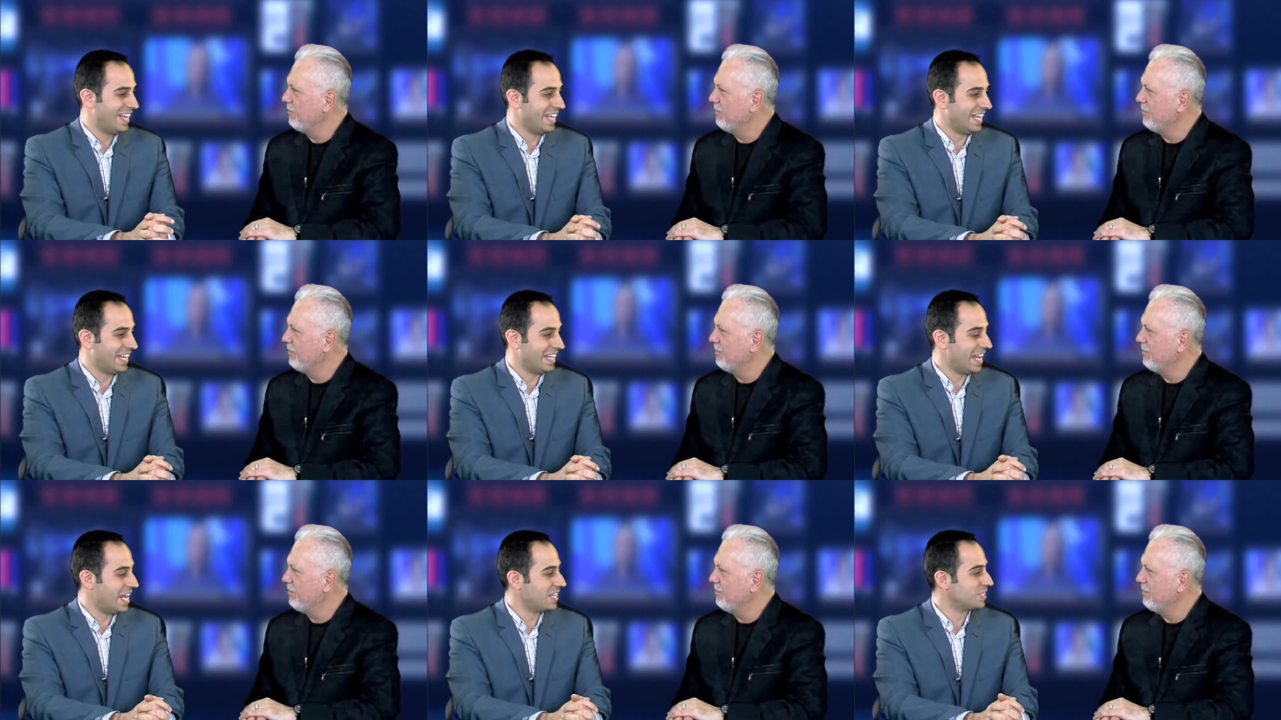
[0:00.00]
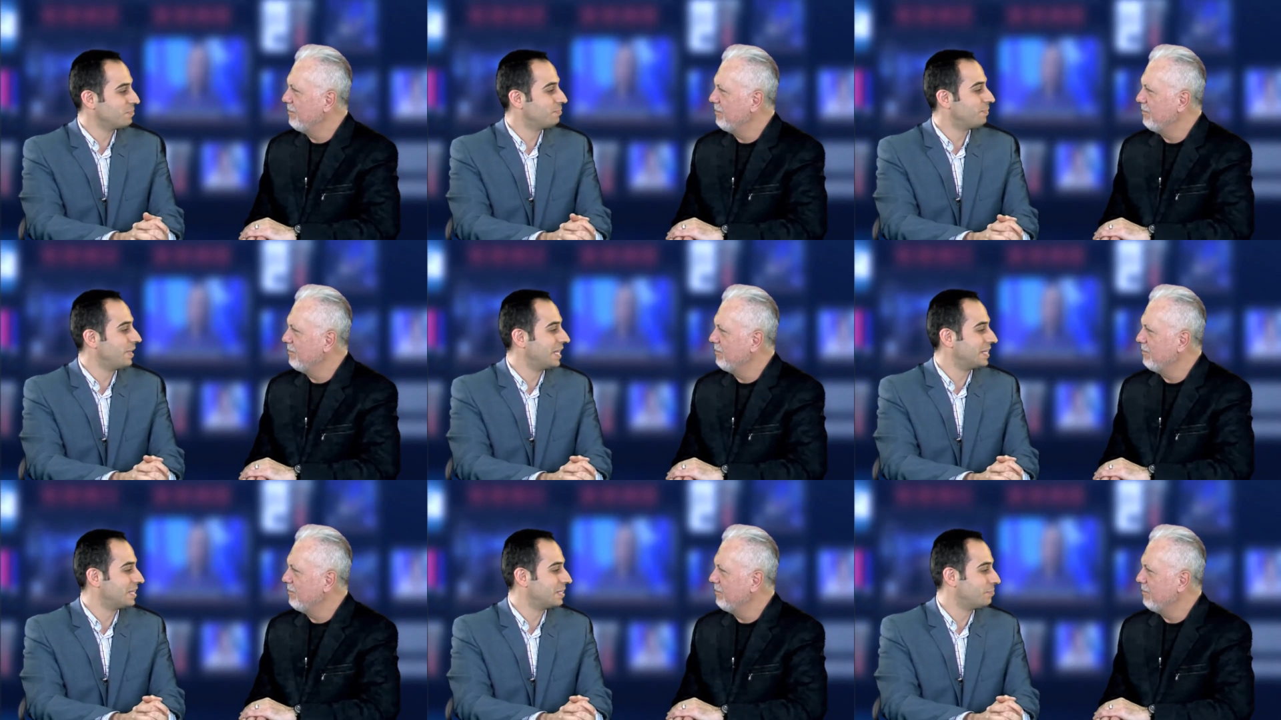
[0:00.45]
Speaker 1: it hasn't
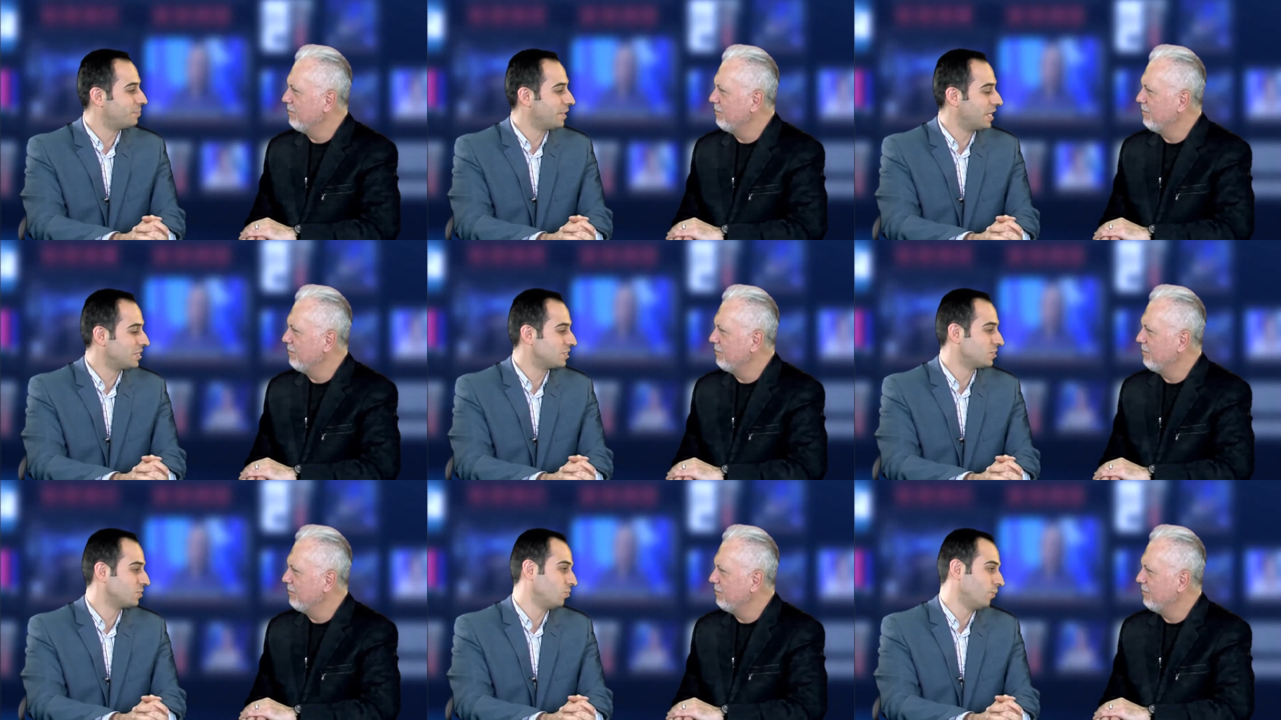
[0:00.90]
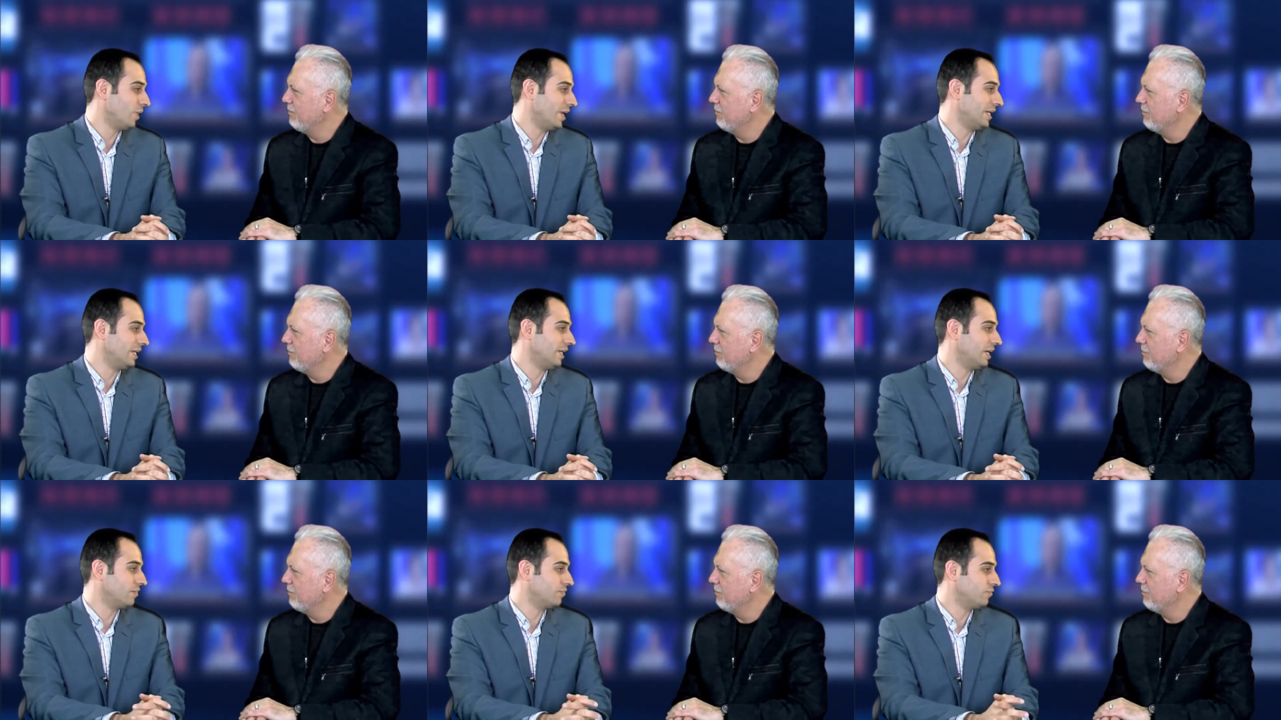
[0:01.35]
been the best
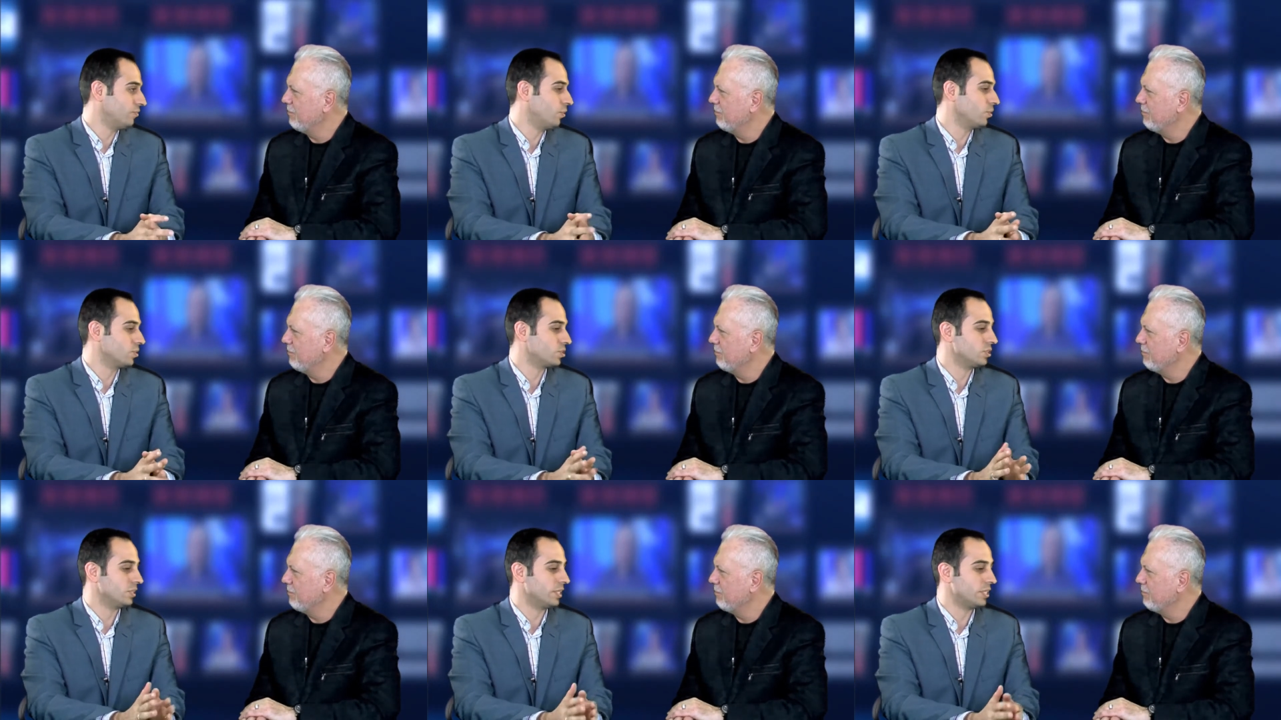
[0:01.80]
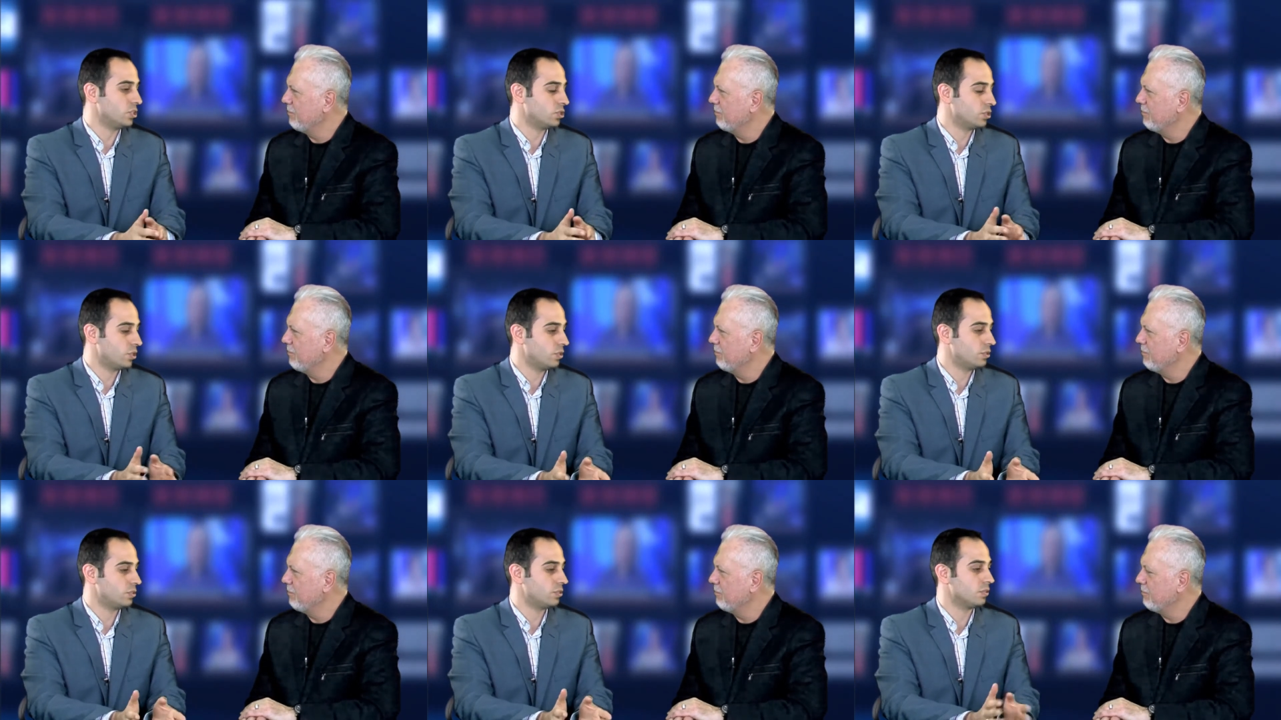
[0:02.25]
week, unfortunately,
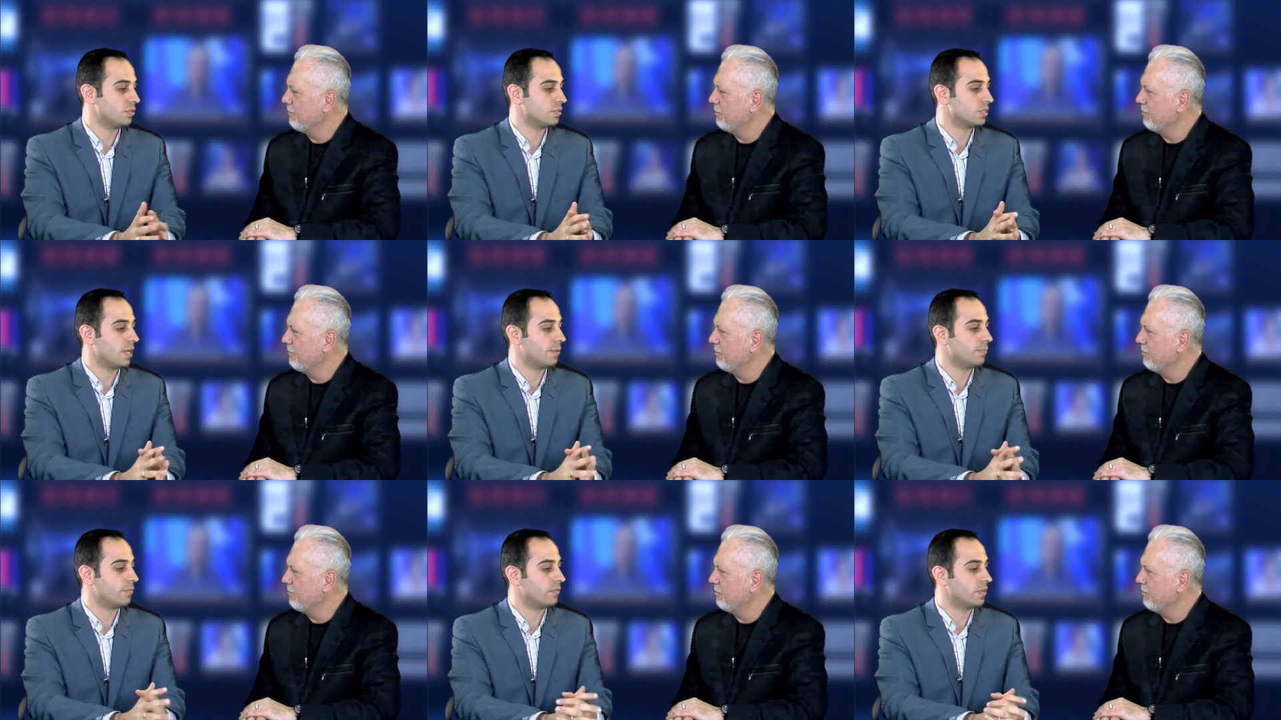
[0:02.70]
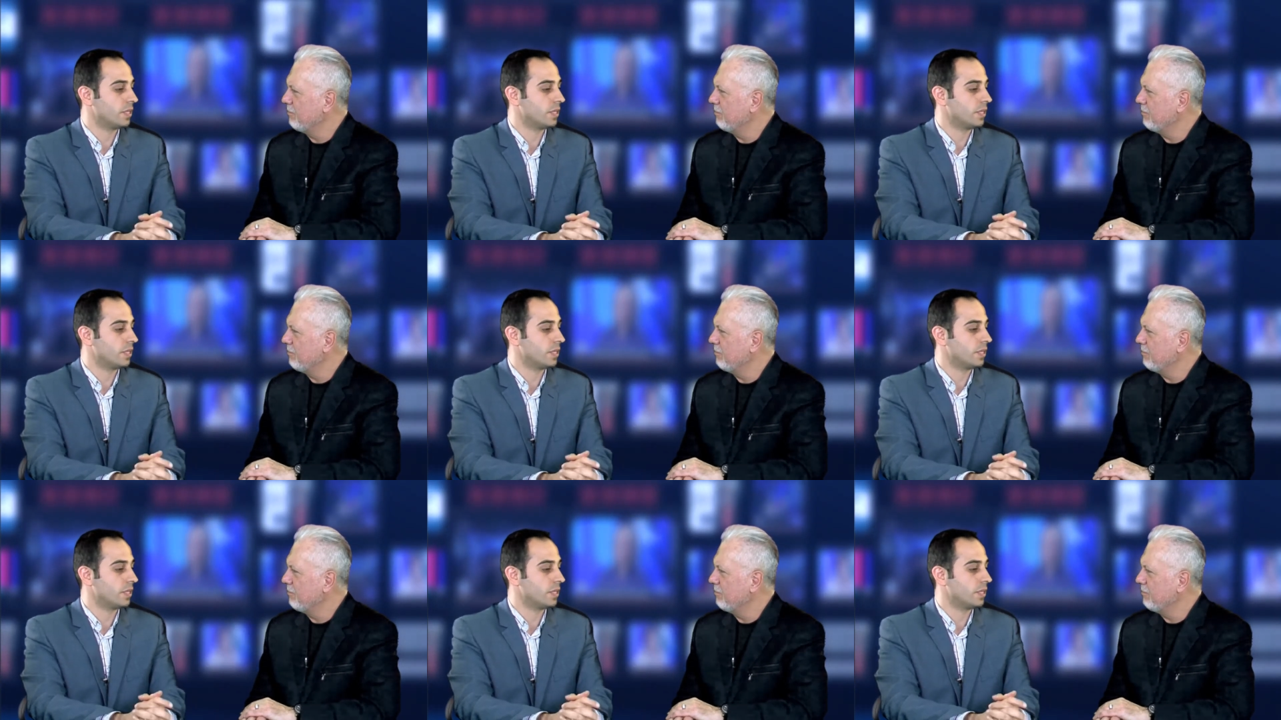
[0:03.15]
due to some of the